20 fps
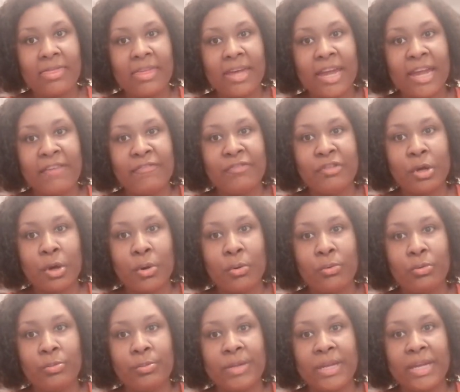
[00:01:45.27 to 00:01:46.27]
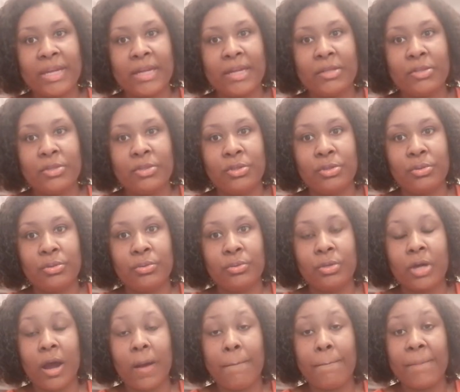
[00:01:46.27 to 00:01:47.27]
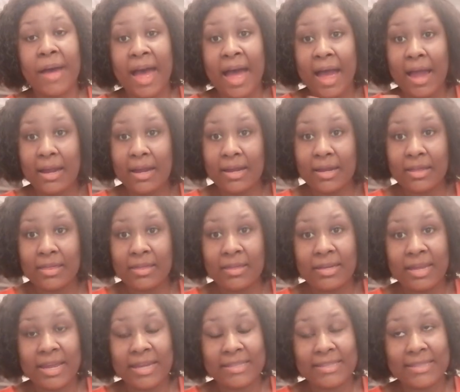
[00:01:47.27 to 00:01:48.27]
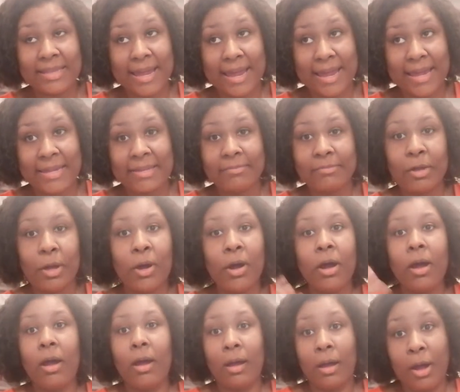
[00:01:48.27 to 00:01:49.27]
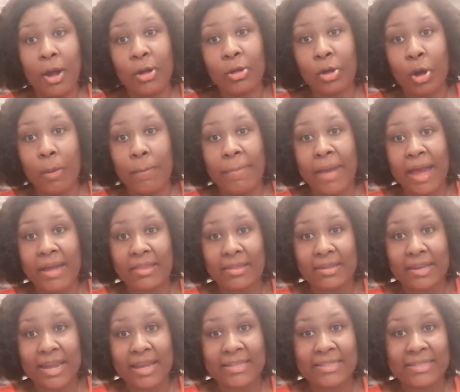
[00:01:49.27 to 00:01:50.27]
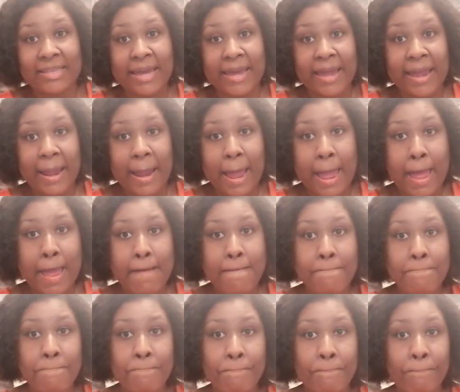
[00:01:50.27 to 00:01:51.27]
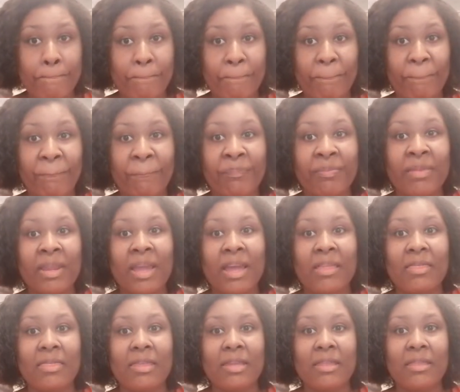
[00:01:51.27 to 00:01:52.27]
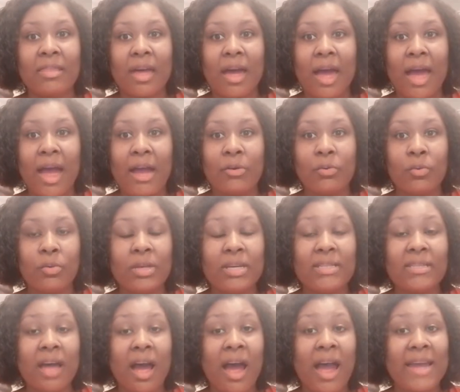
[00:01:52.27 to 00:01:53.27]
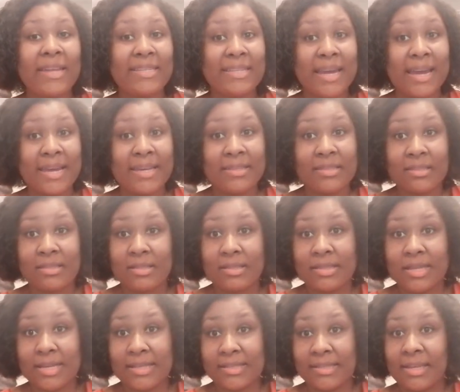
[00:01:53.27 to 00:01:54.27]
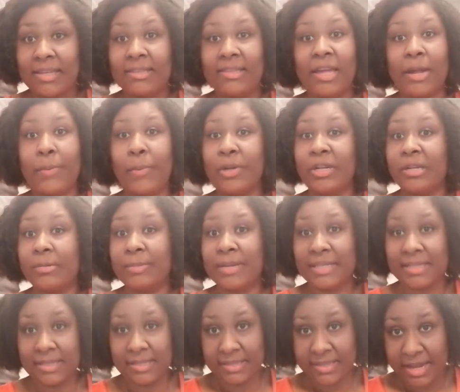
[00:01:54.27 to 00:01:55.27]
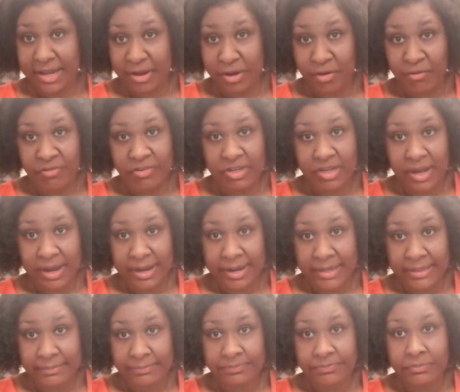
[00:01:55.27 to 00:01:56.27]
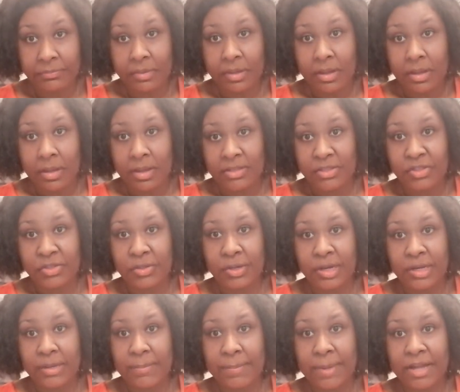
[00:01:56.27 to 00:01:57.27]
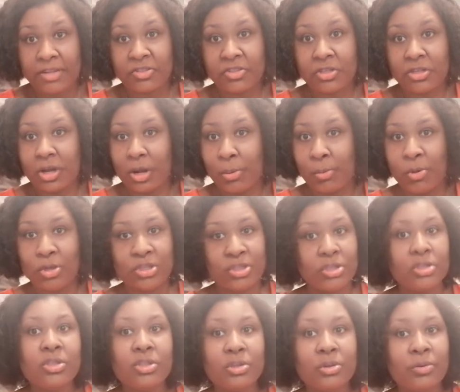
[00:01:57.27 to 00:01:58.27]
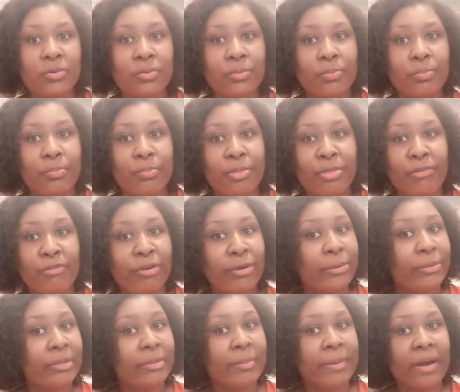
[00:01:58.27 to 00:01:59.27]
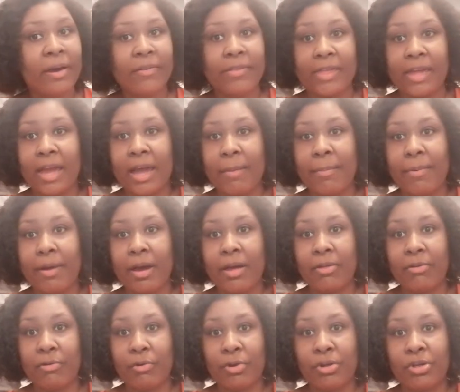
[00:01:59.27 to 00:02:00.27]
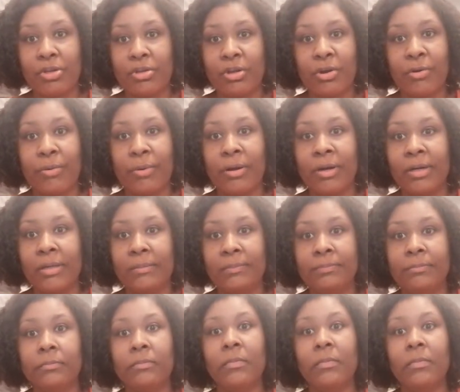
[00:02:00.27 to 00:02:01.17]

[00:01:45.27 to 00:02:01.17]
they've told me to come back the next day. Gone back the next day, and then I had all these eye tests, and they said they wanted me to stay overnight. As you can imagine, I wasn't too thrilled about that. But I thought, you know what?